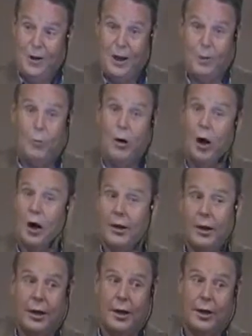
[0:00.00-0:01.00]
and really
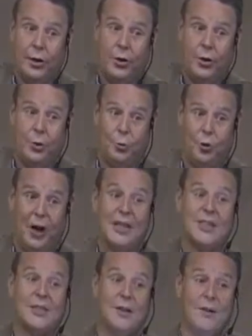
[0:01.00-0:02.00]
what the
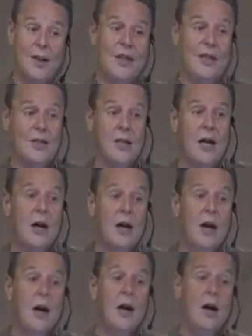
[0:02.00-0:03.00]
rest of these
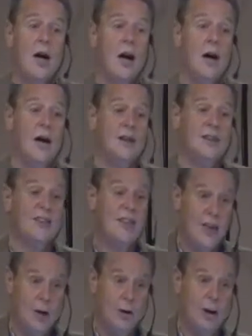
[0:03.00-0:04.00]
uh,
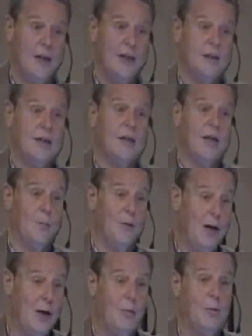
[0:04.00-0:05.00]
series
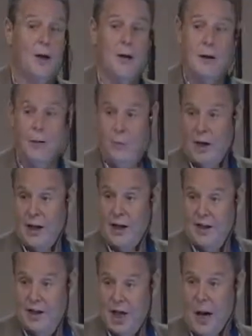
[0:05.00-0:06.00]
that I've been with
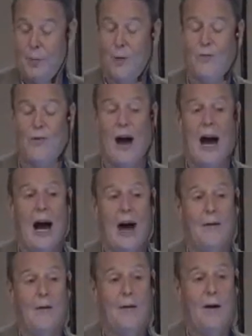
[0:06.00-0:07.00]
in chapter
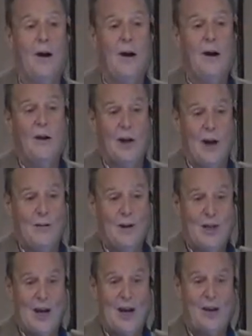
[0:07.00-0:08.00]
5
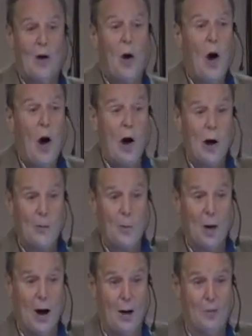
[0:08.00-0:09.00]
that I've entitled
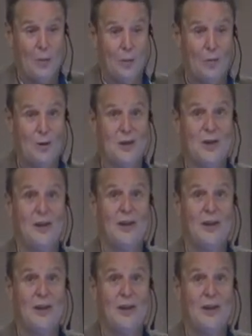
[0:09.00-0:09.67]
Heart Problems.